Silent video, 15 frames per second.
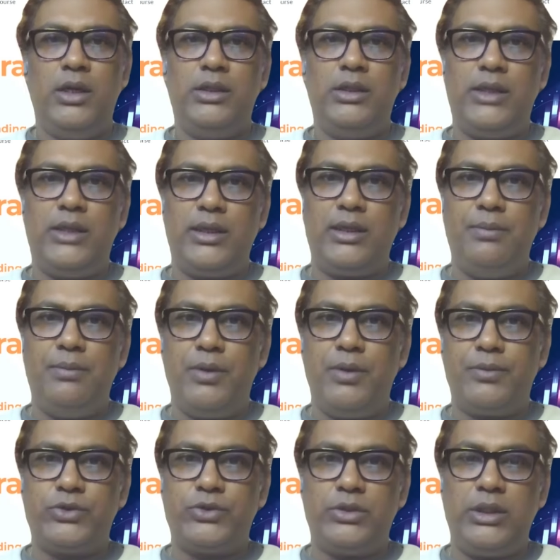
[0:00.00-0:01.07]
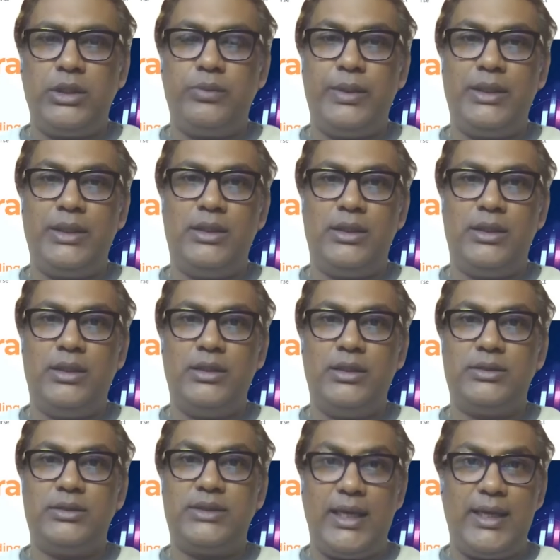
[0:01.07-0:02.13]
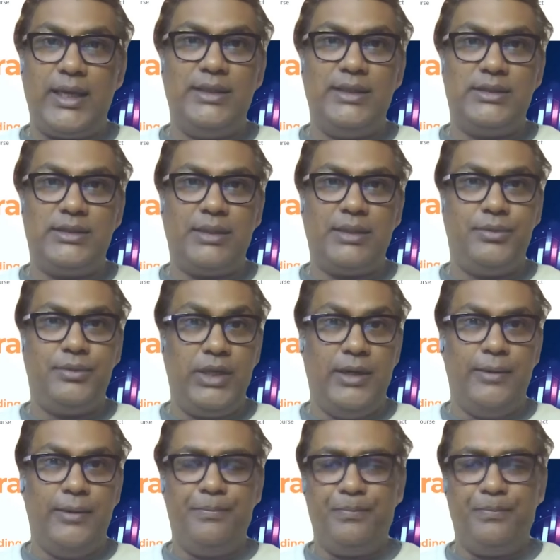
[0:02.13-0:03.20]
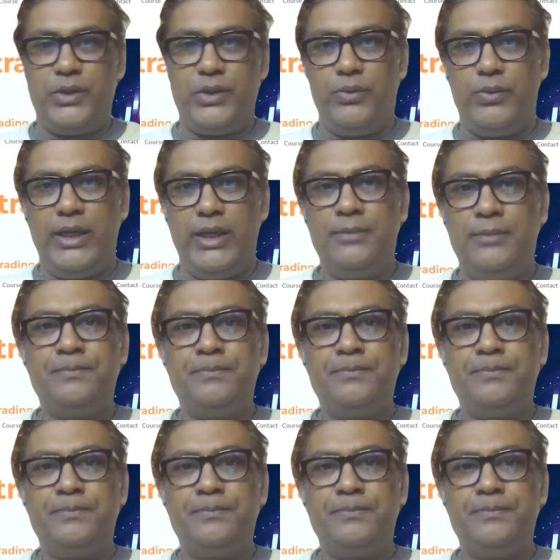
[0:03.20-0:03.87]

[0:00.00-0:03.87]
directly proportionate with the cycles up there, right?